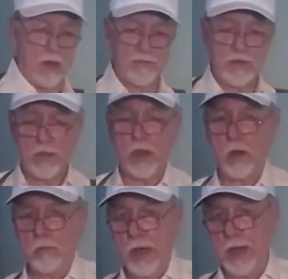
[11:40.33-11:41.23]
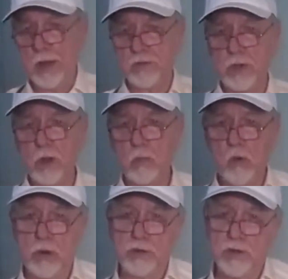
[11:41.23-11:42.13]
everything here. Mine is a little
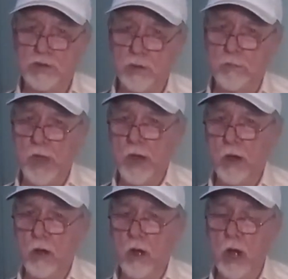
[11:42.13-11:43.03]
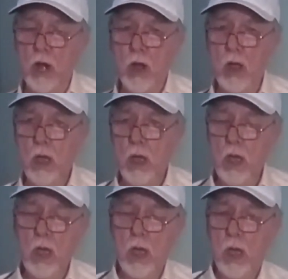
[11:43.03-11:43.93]
more because it's a bigger
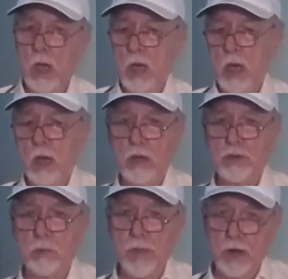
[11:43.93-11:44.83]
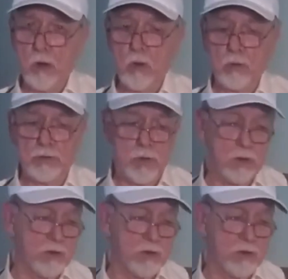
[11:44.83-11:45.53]
holster.